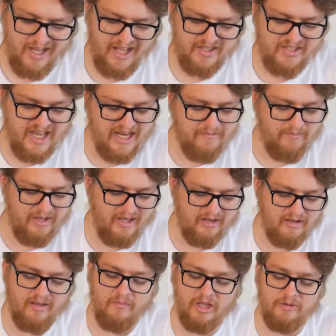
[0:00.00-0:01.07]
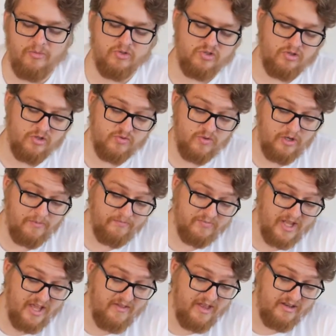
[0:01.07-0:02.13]
10 pin motherboard slot as well,
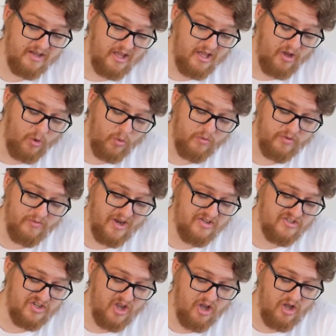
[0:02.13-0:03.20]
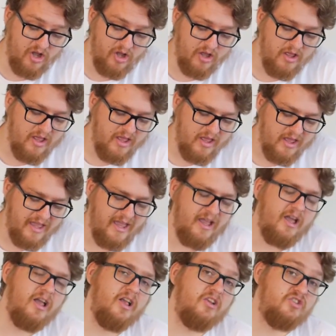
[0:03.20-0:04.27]
and then uh, all the rest are
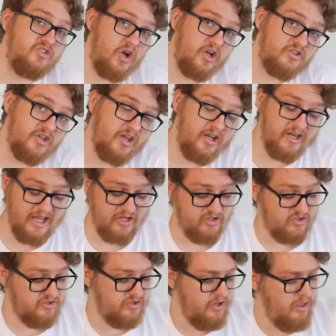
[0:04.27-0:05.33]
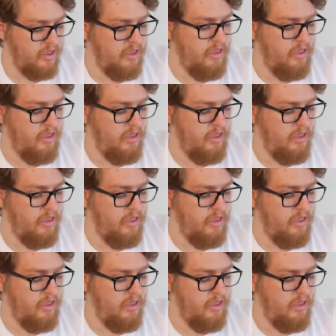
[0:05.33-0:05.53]
uh, SATA connections.